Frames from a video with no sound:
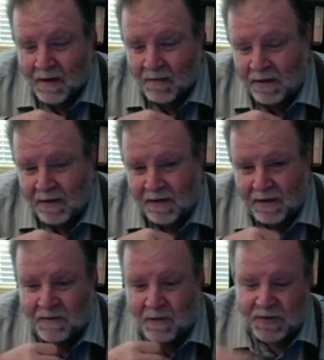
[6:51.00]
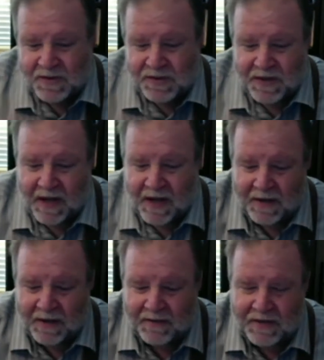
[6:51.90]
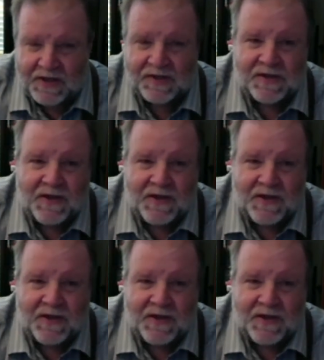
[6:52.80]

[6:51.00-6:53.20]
Well, of course, the idea of Jesus